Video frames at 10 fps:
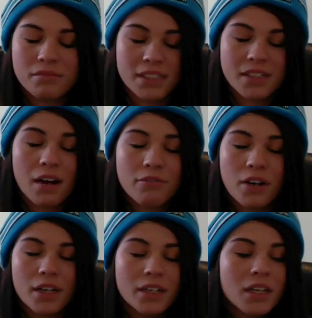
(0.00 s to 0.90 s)
It's not
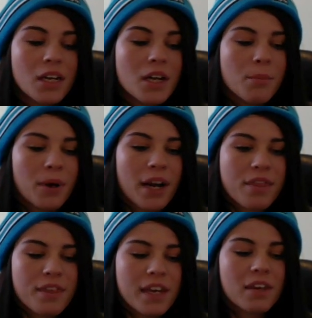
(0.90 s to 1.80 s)
fun. But
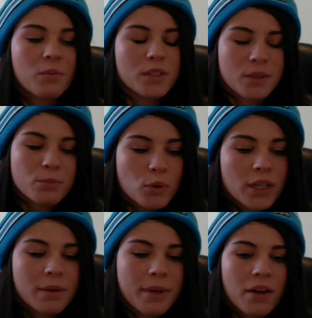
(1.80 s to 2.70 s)
I think what's
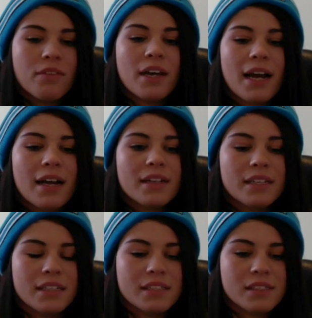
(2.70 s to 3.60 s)
important about that
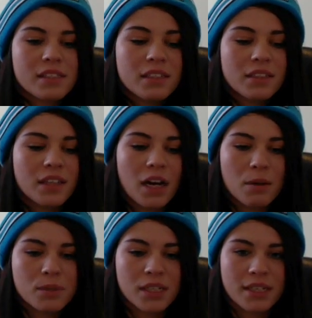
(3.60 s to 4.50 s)
is the
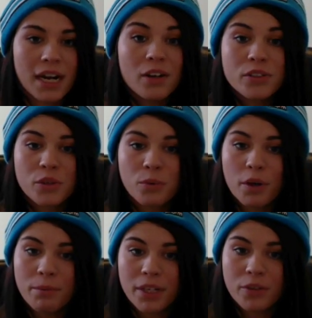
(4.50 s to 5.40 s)
ups and downs are
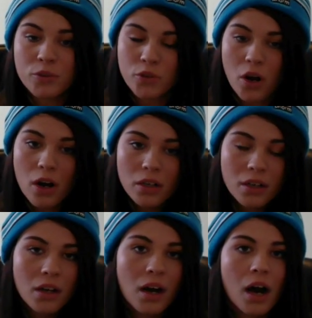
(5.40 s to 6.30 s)
what make you strong.
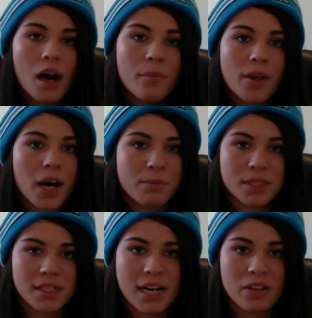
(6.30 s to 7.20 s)
The ups
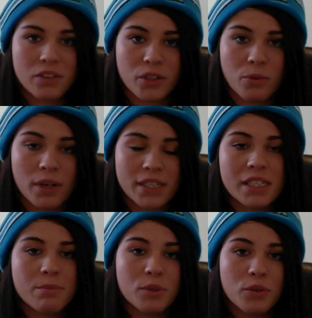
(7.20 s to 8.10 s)
and downs are what
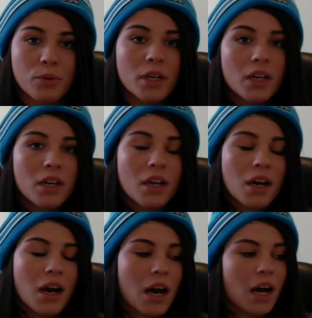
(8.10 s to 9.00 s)
keep you
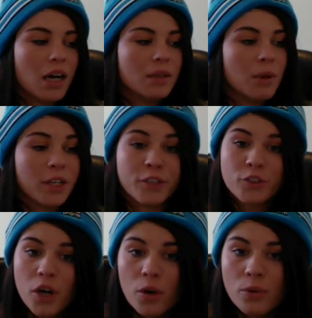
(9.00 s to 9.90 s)
on your
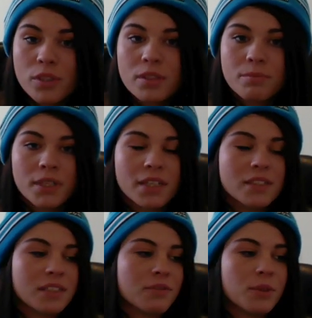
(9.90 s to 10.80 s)
toes.
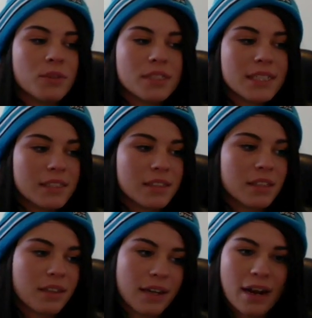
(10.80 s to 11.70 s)
Because if it was
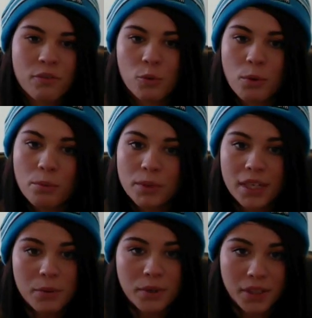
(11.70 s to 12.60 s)
easy, then everyone would
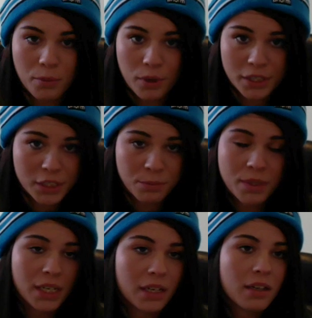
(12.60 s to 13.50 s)
get where they wanted to
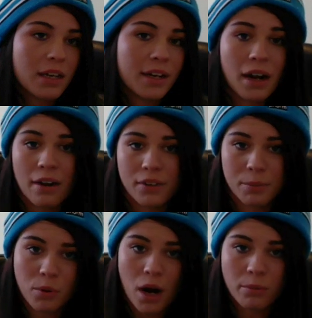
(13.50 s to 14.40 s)
be and not have any
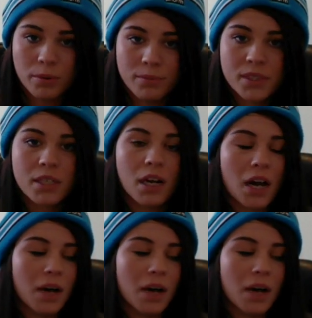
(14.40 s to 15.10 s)
problems.